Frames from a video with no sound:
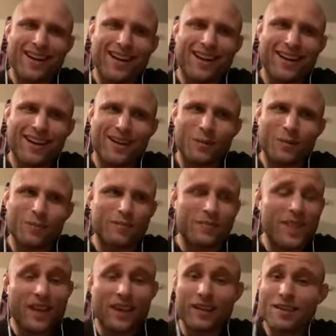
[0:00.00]

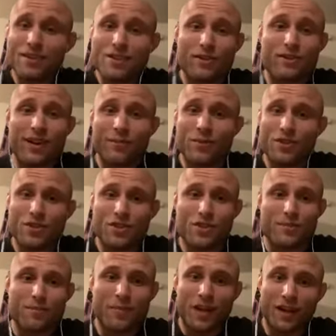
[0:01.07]
Yeah, Instagram is
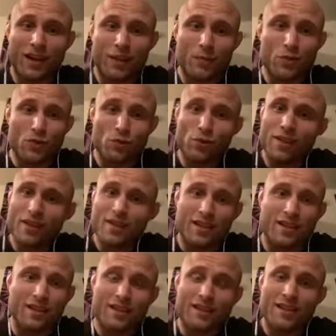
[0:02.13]
just my name, Julius
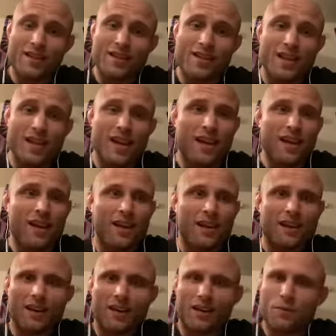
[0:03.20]
Anglickas.
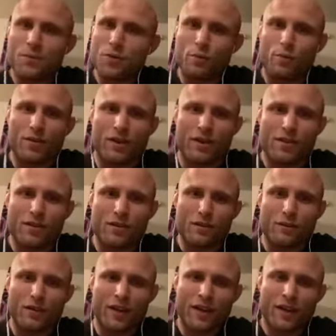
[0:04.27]
Super easy to
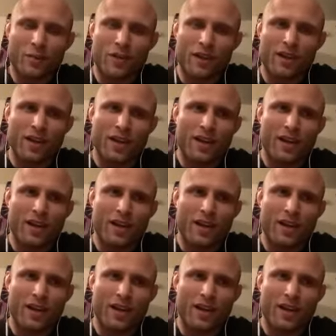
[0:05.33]
find me.